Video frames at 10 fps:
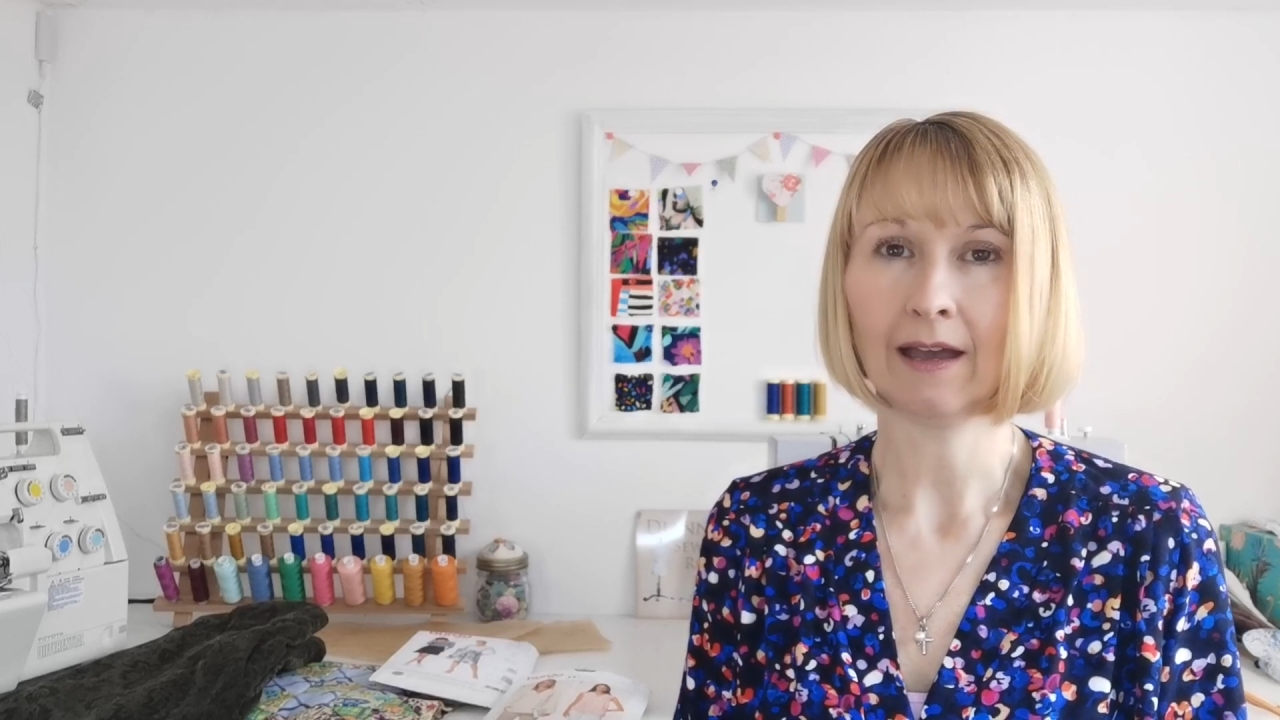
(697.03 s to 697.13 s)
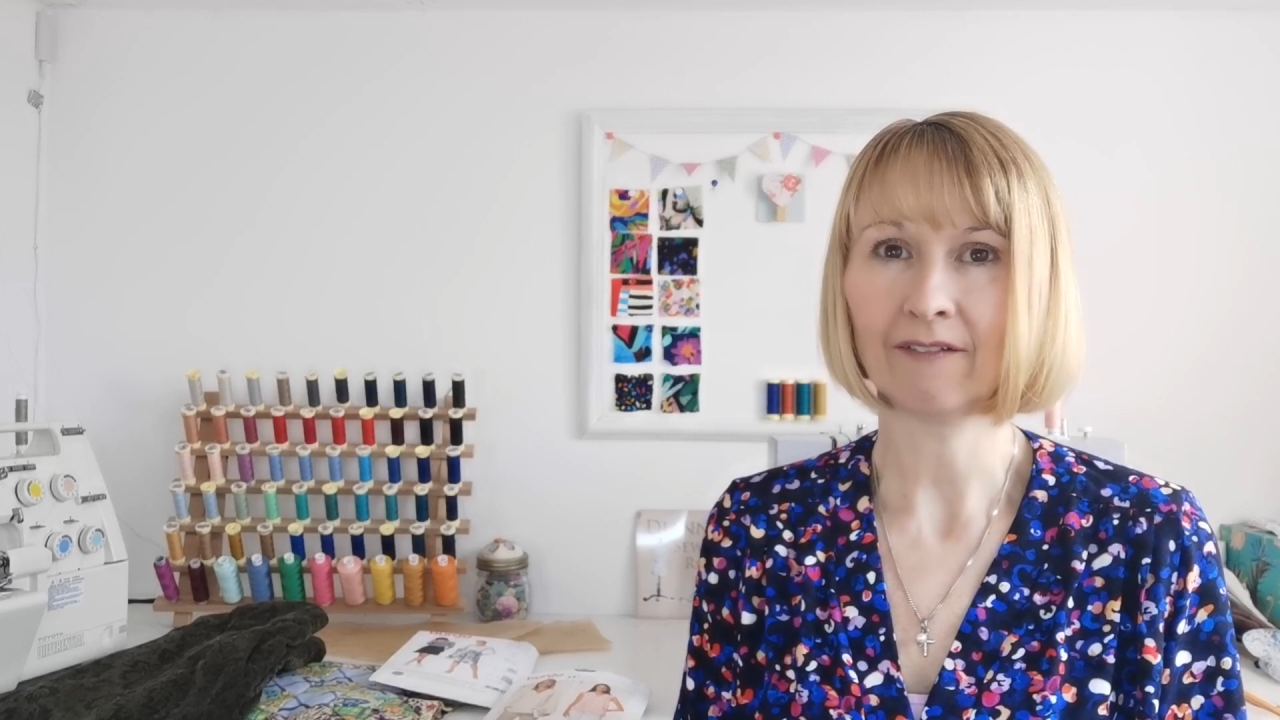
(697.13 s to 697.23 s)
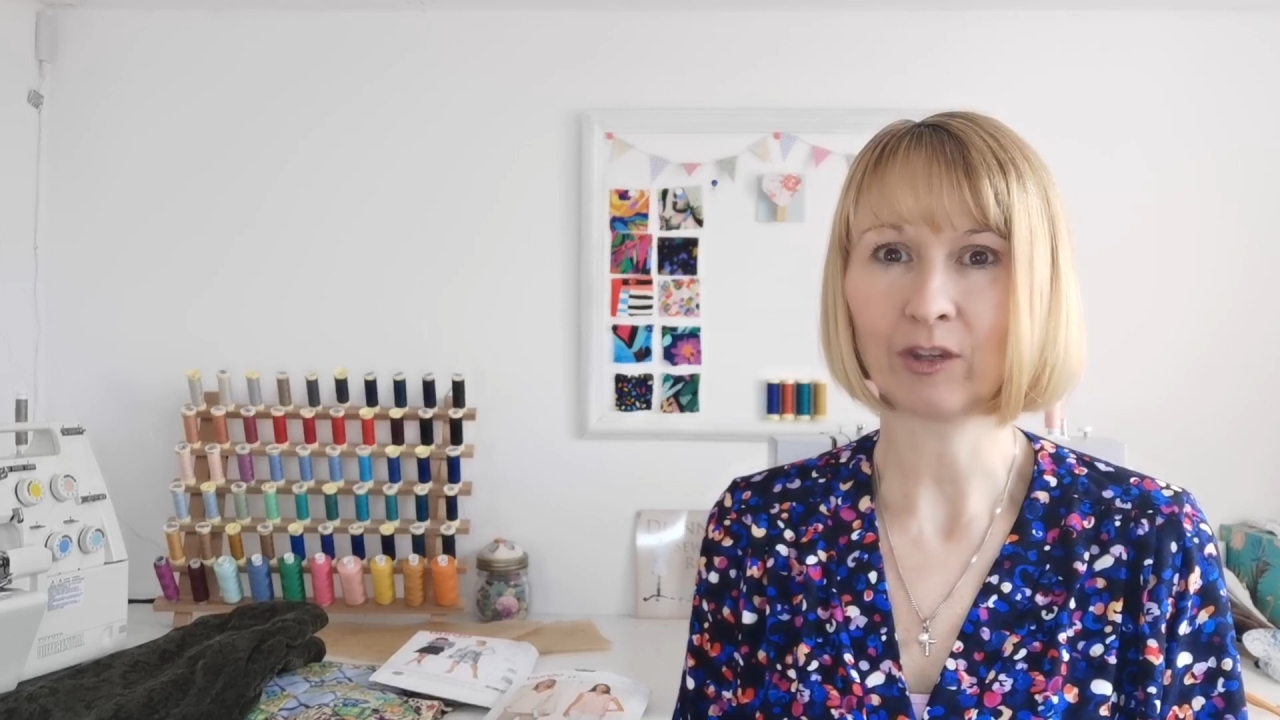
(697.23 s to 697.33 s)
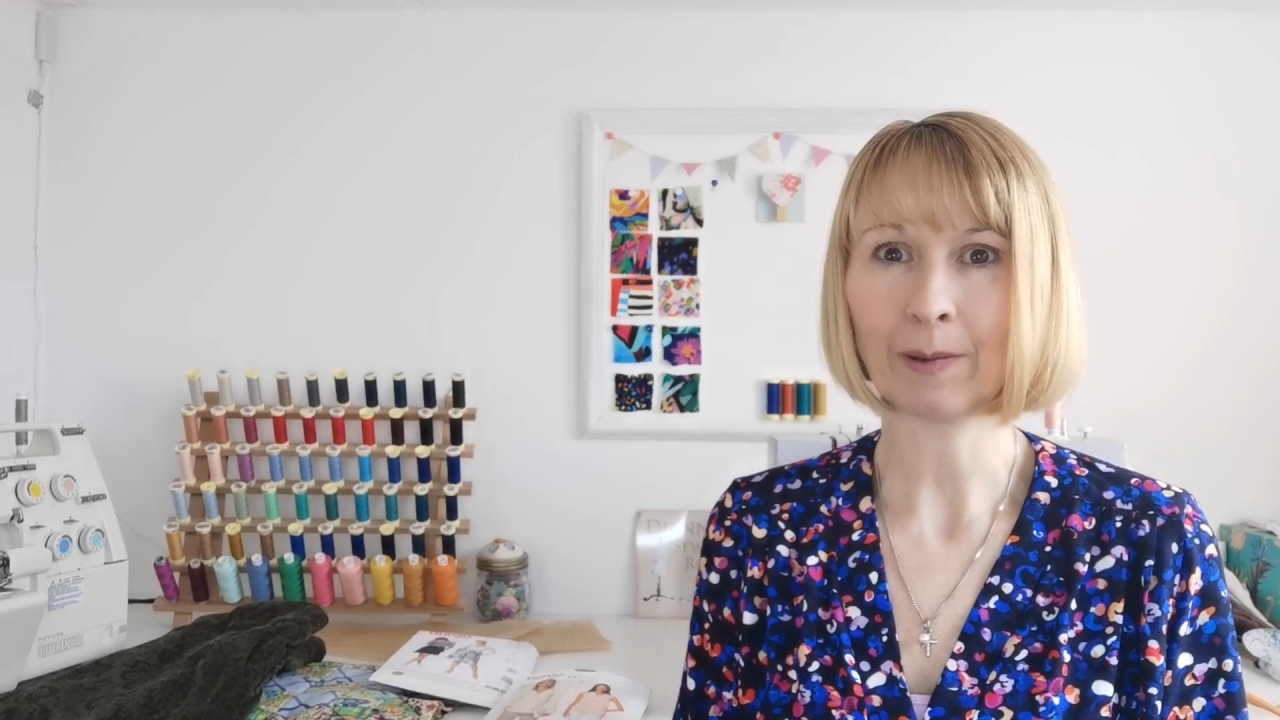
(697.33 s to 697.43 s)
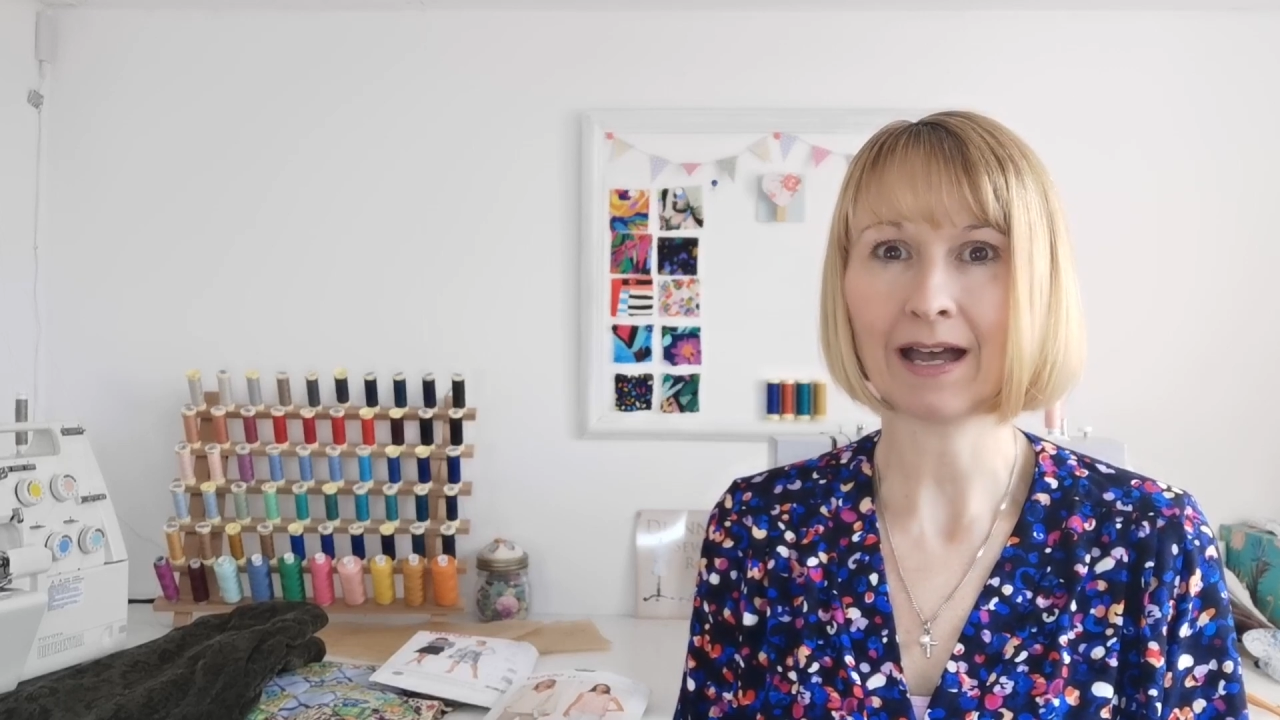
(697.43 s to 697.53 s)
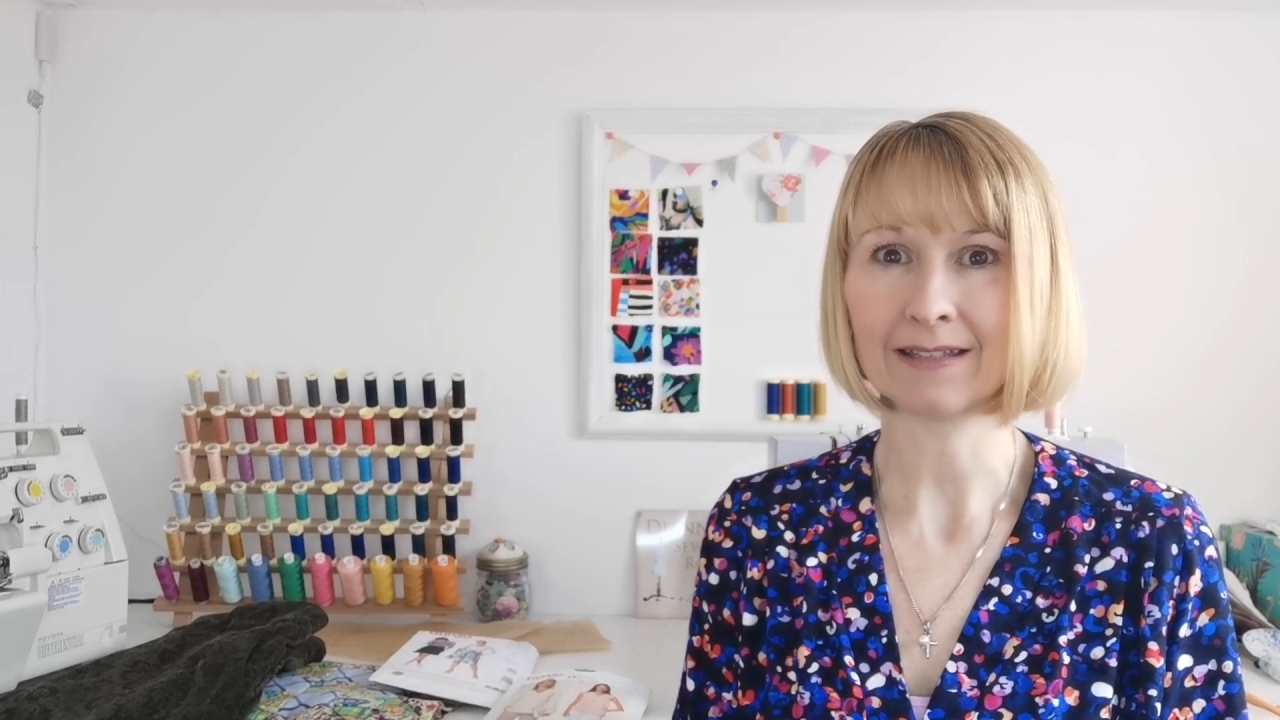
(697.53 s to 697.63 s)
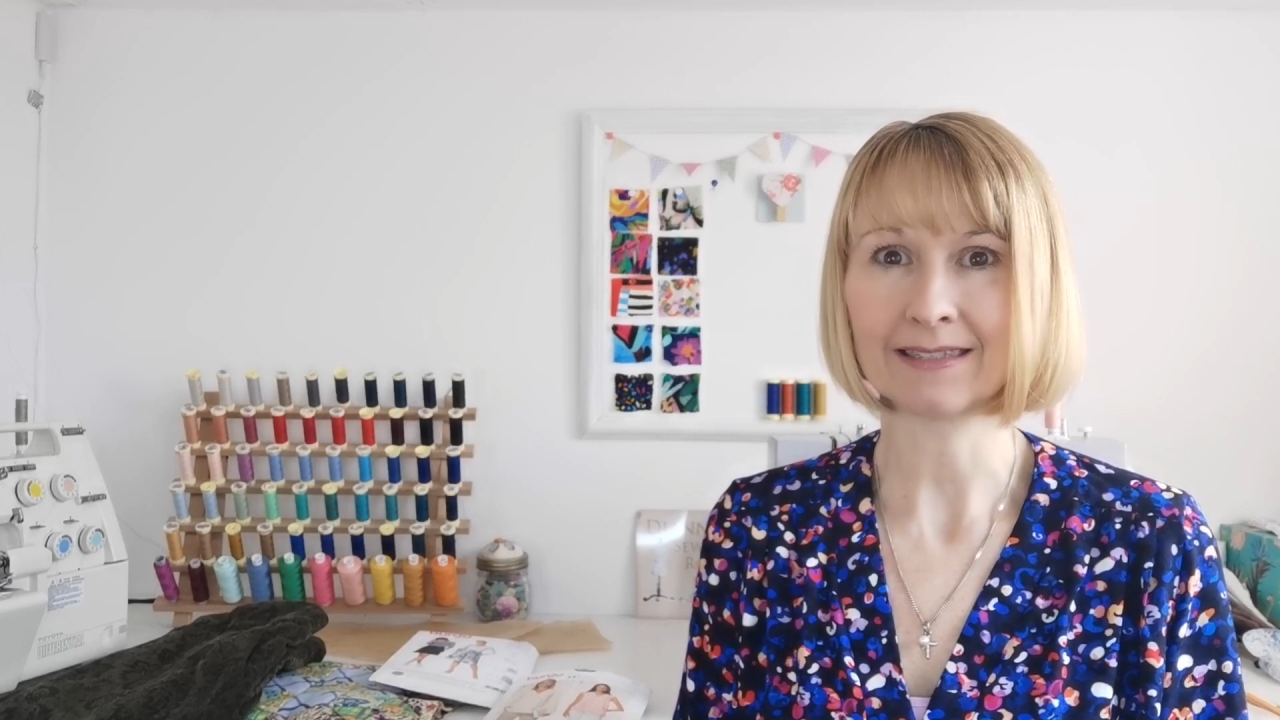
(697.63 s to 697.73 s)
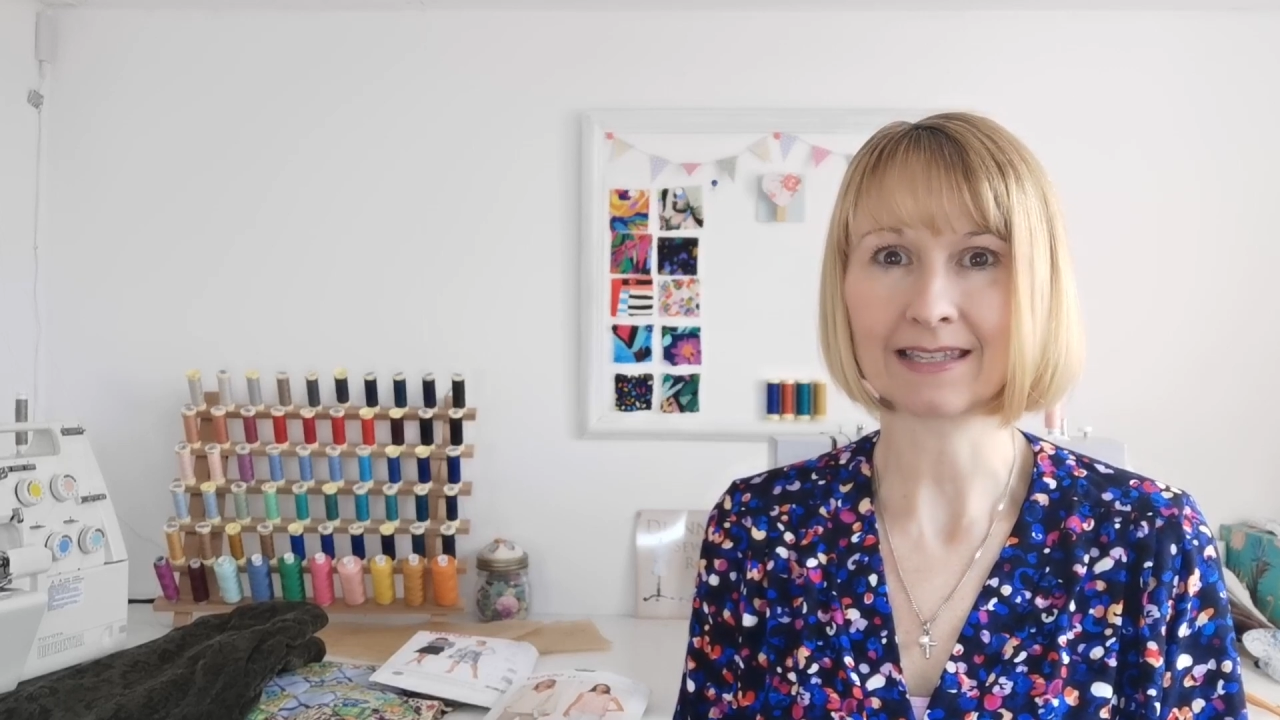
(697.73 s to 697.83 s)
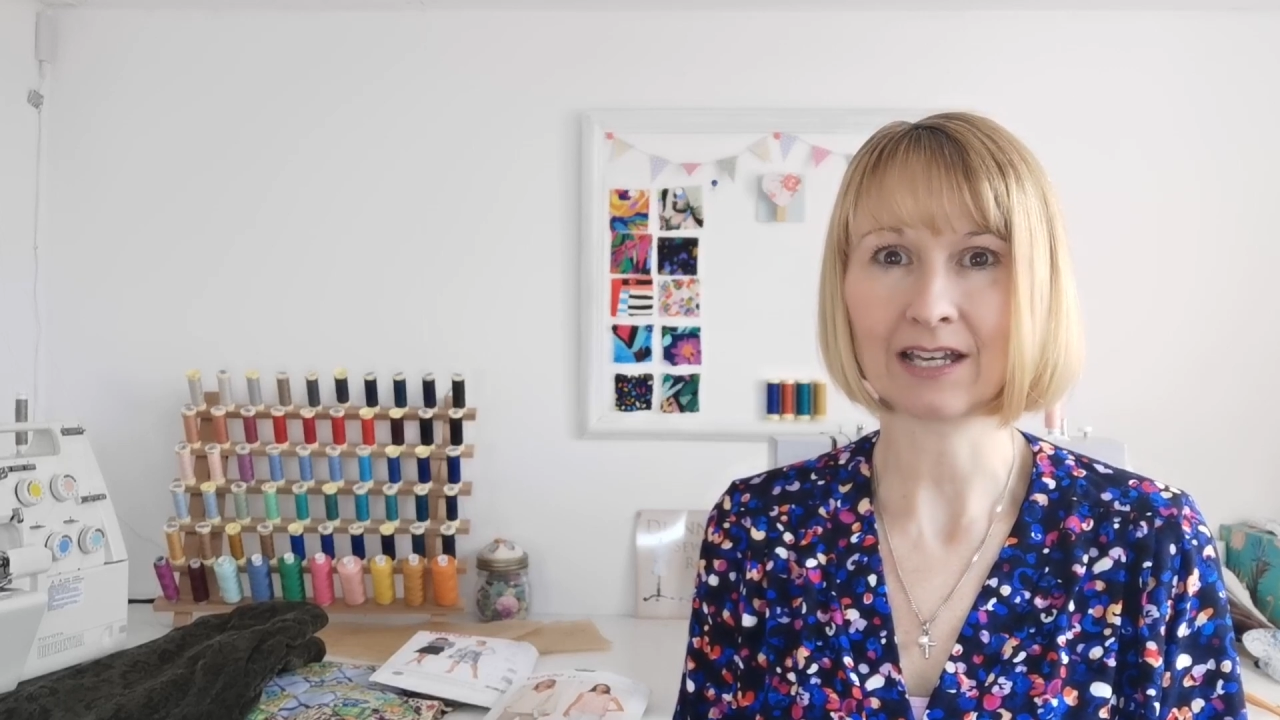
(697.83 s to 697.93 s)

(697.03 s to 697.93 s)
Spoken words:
of the patterns,